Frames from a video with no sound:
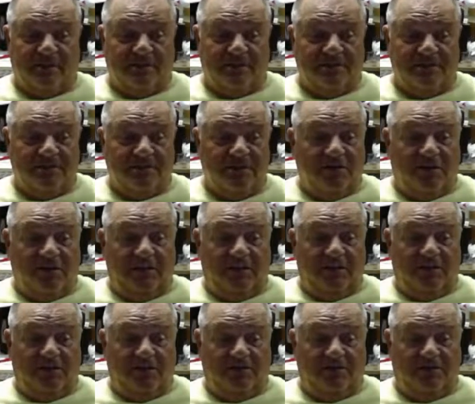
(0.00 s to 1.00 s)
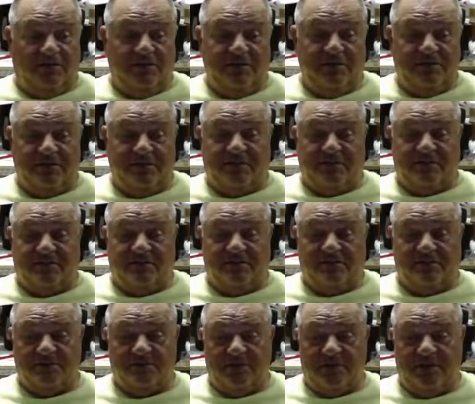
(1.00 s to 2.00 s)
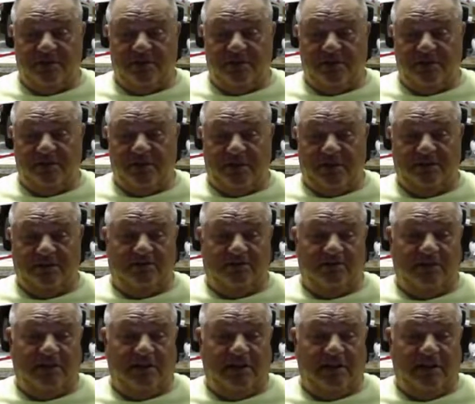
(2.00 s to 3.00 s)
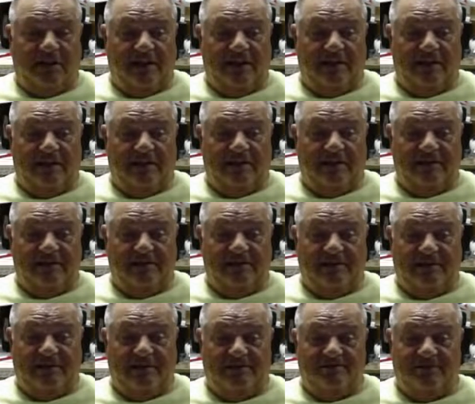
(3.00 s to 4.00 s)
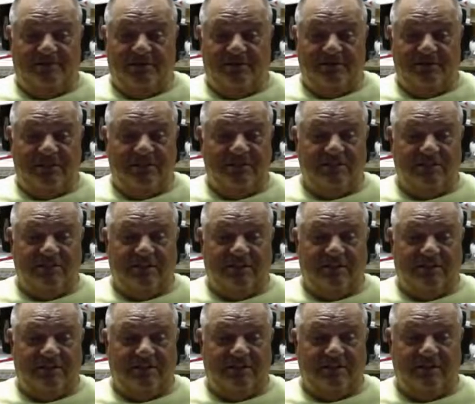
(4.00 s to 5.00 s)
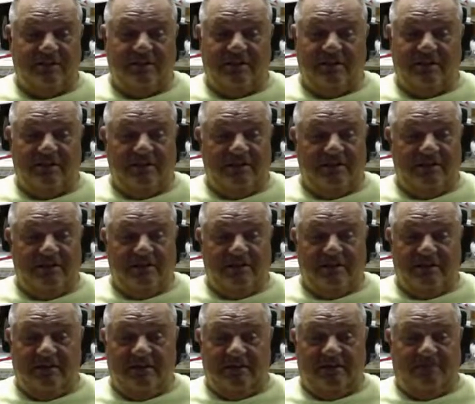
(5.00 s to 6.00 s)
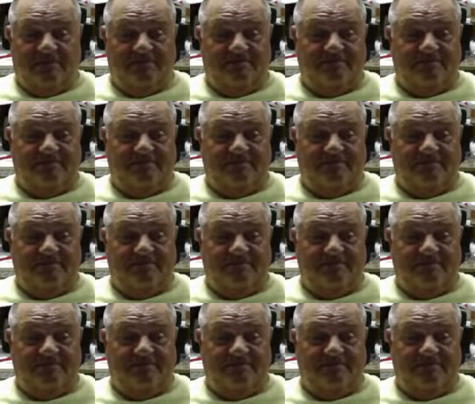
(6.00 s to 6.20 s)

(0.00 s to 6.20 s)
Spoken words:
So I loaded up 3 jets this morning to go out to fly, and shoot, he just cut a